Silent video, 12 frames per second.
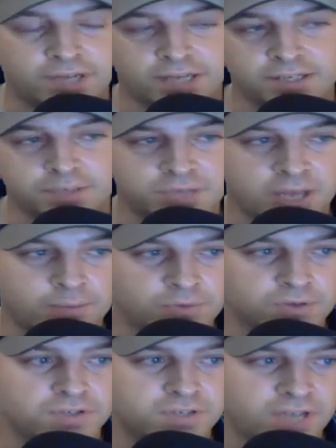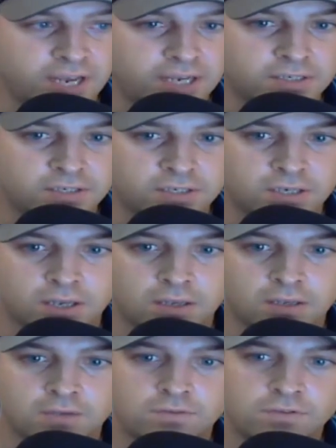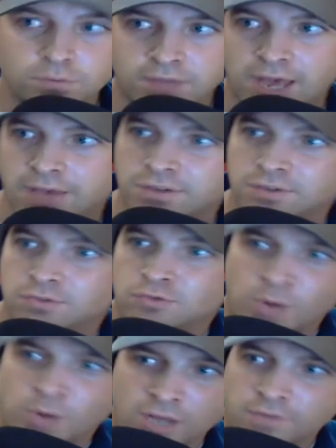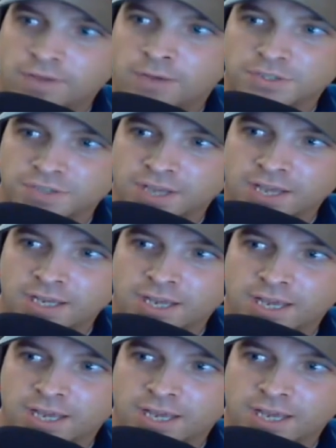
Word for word: Today, September 6th, 2012, I would say.